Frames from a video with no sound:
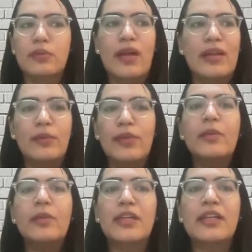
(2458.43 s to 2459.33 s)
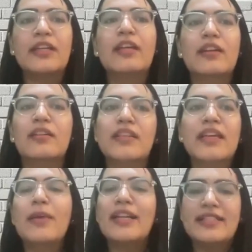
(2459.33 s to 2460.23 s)
one way, but it
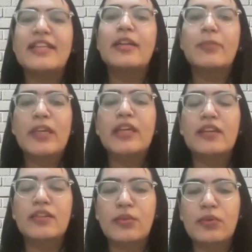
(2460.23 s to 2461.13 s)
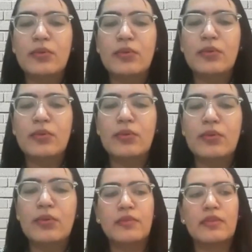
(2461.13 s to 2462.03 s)
there might still be
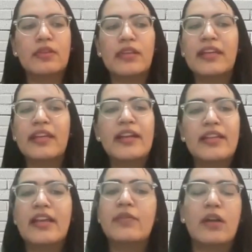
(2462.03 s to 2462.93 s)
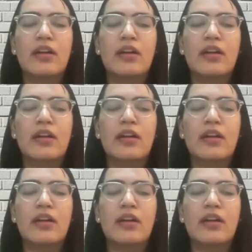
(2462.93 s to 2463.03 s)
here and there